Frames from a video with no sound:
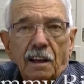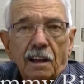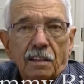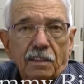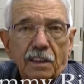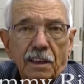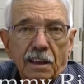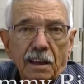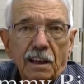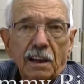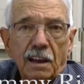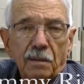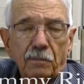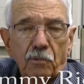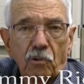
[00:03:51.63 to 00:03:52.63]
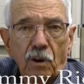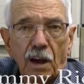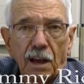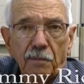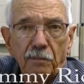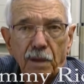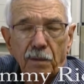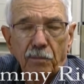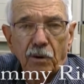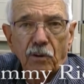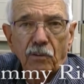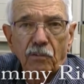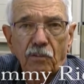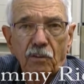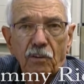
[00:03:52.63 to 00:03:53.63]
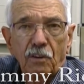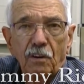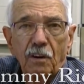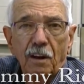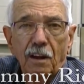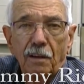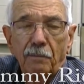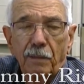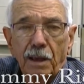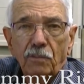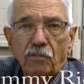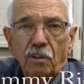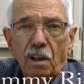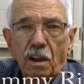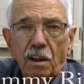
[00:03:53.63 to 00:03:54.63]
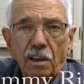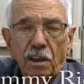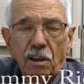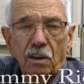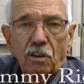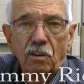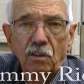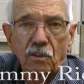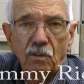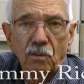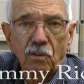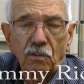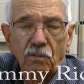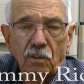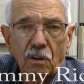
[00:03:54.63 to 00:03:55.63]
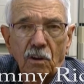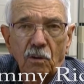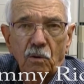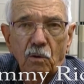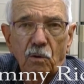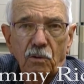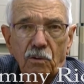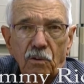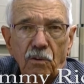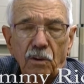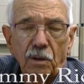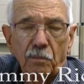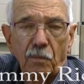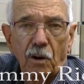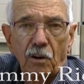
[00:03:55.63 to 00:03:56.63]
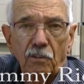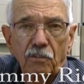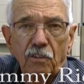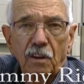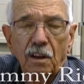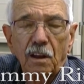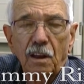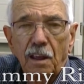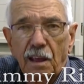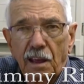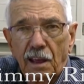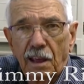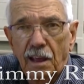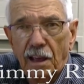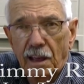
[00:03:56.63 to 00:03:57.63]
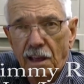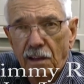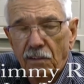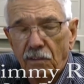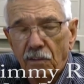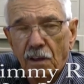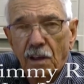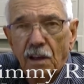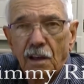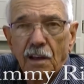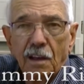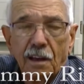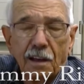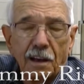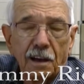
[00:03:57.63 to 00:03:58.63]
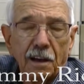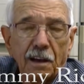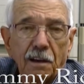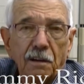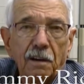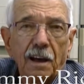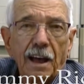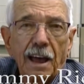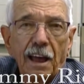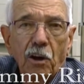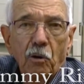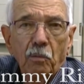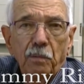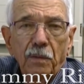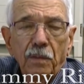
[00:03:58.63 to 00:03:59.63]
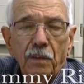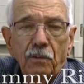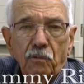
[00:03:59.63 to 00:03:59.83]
The Elam tribe members are basically accused the local attorney Marston as helping the